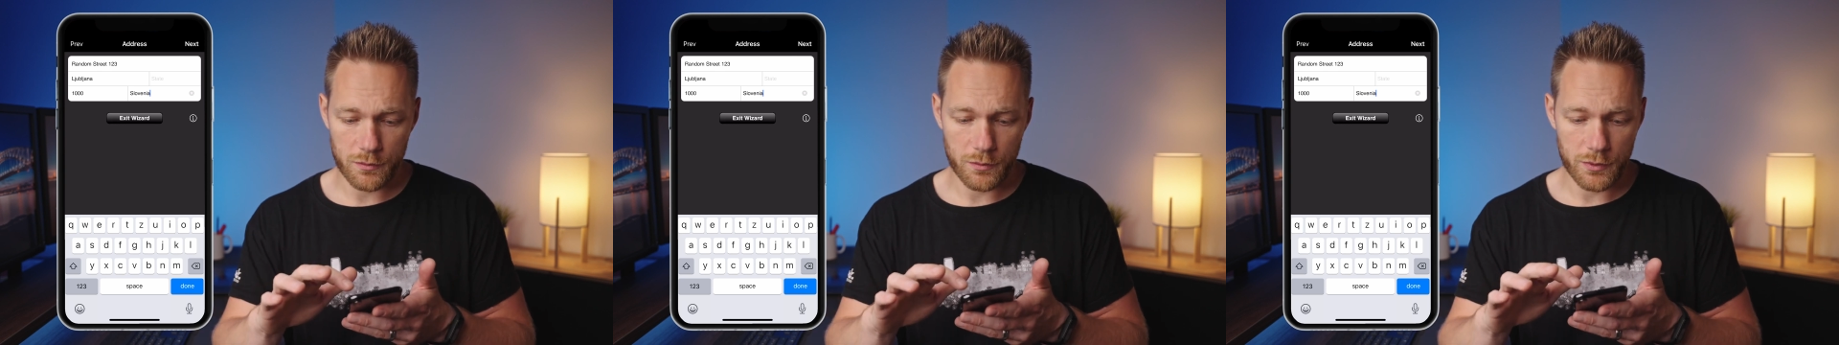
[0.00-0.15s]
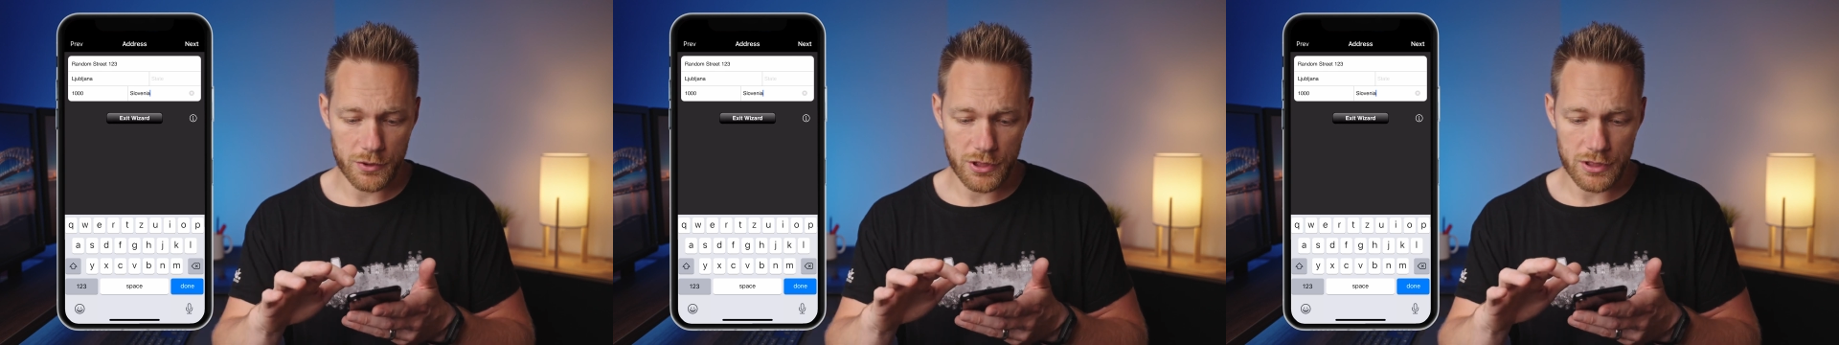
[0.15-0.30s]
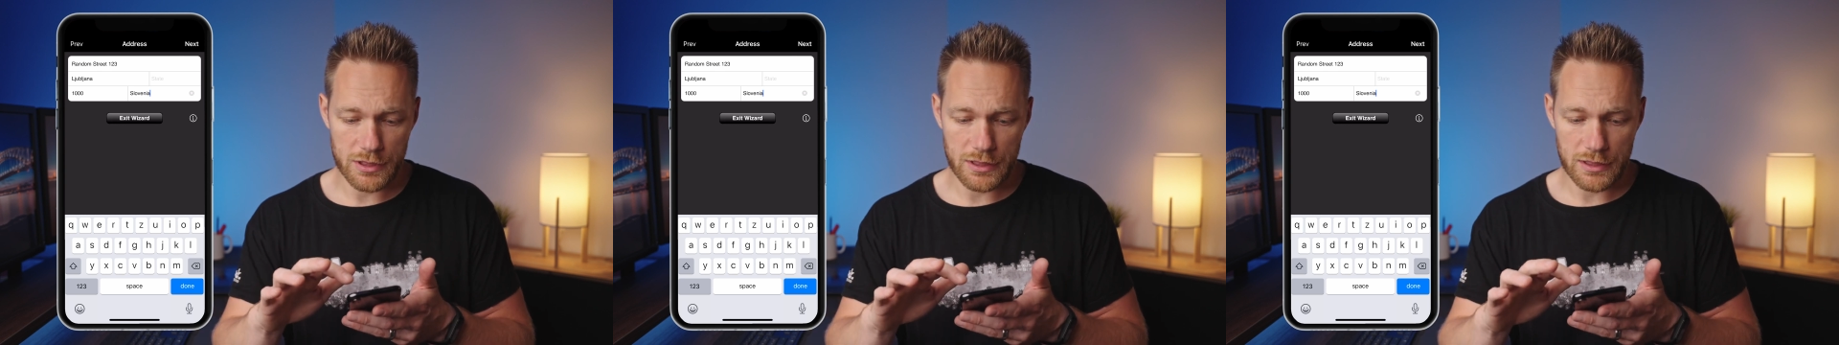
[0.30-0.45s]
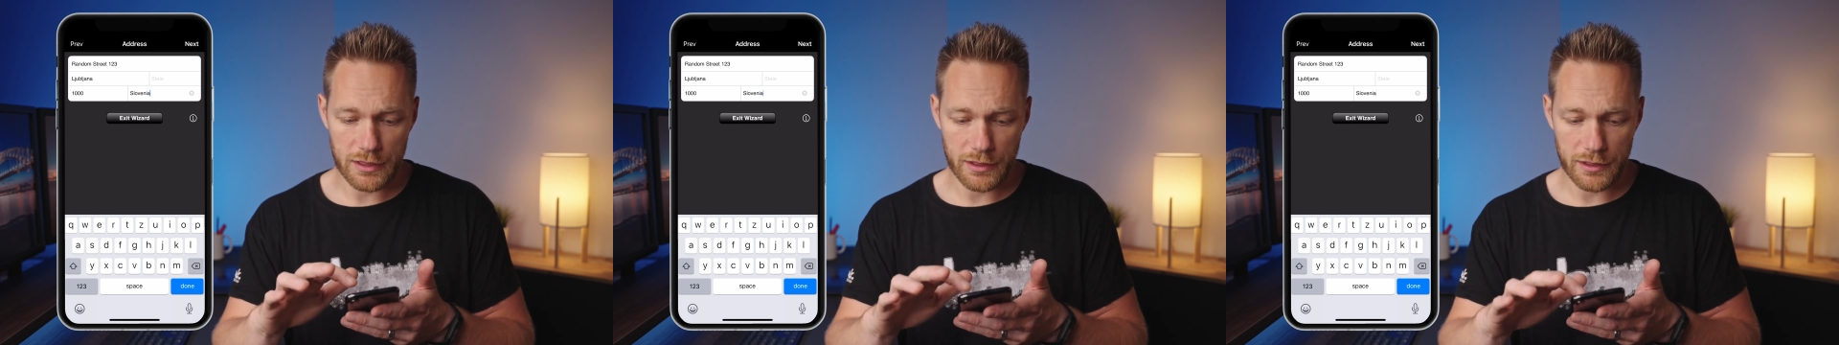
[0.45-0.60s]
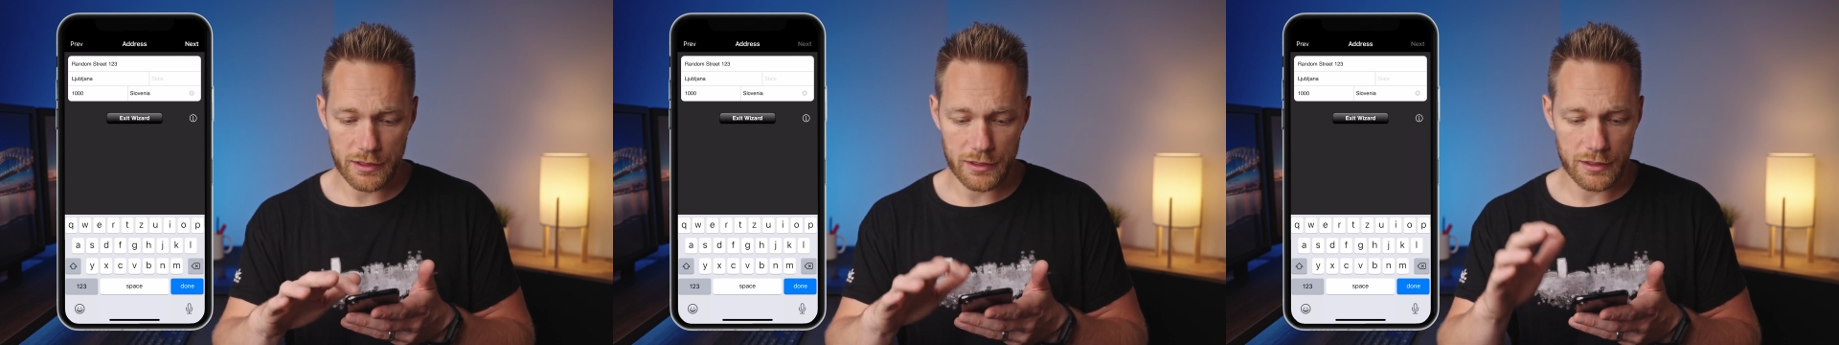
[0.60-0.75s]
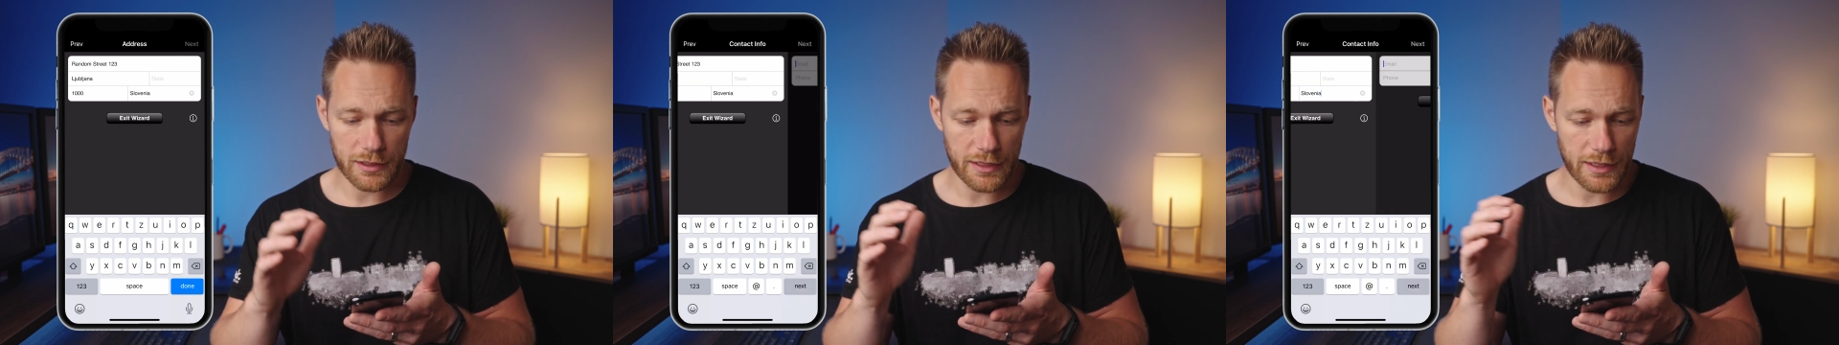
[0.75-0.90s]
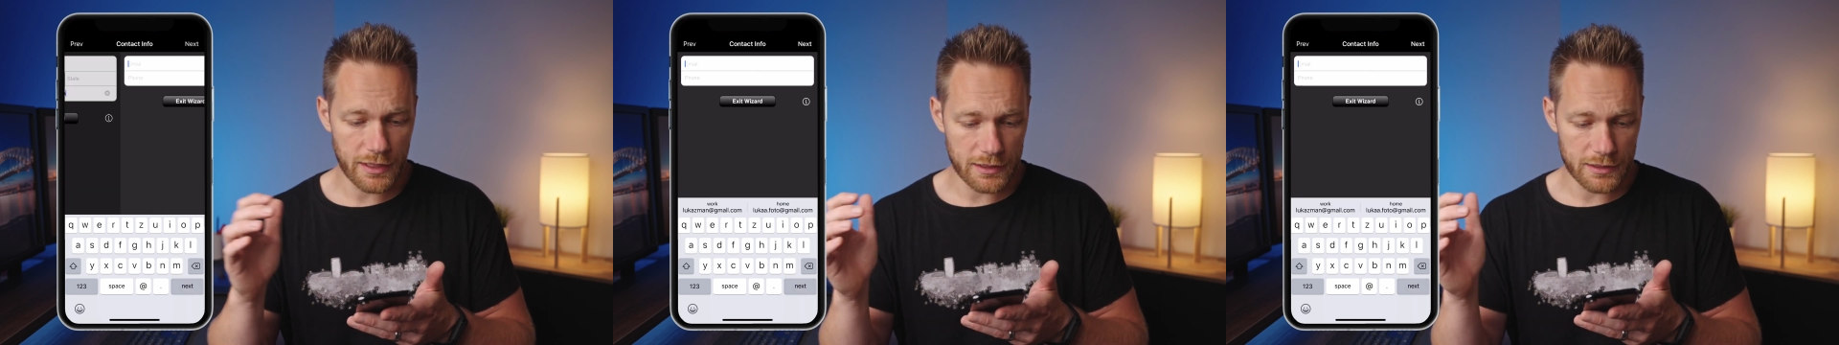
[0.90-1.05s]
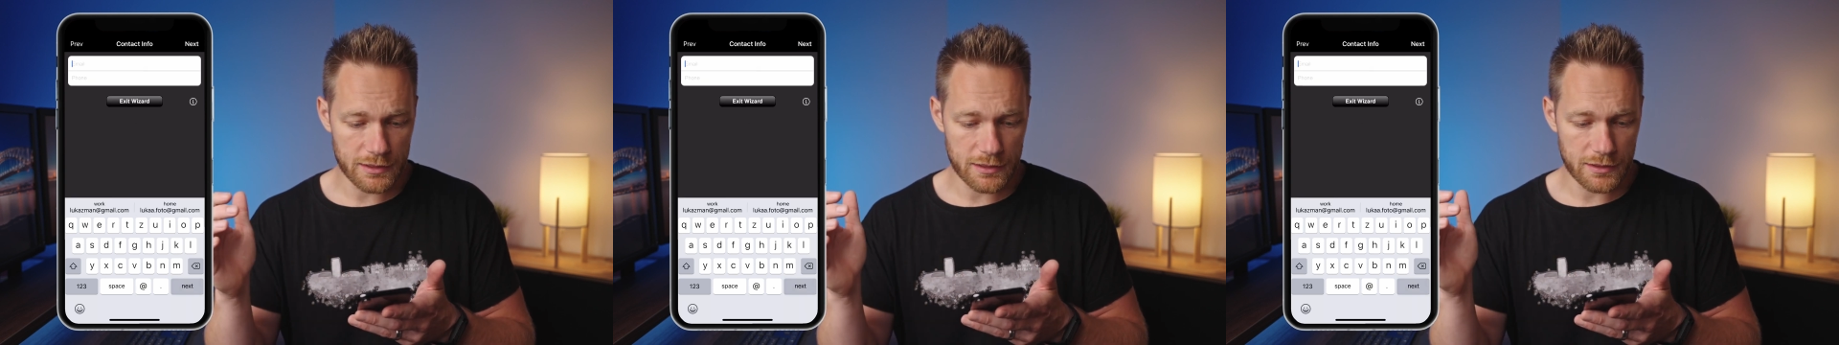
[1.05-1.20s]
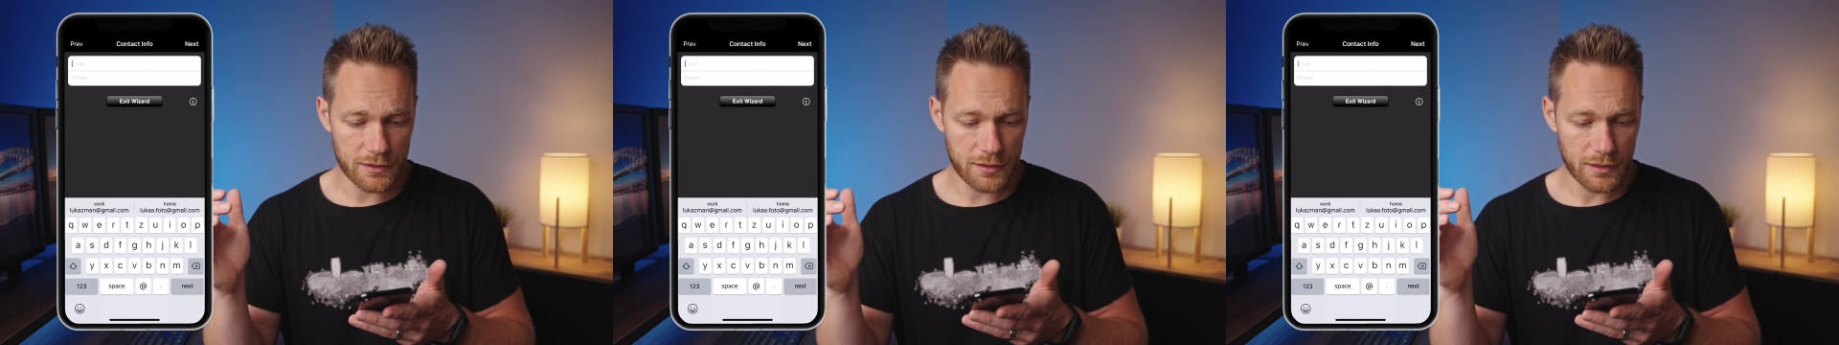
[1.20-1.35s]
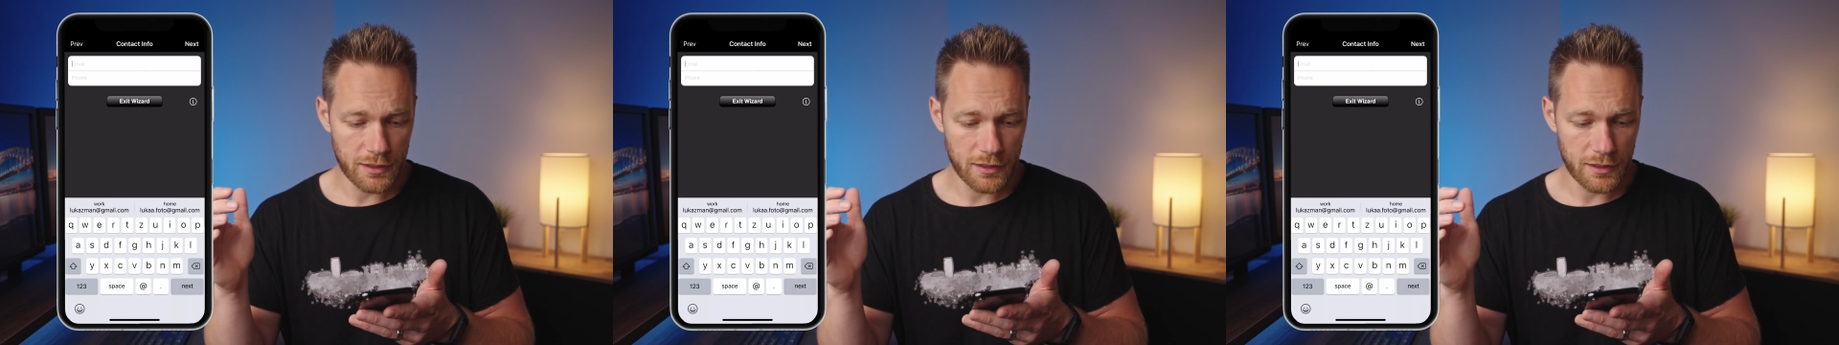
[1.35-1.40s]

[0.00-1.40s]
we just click next.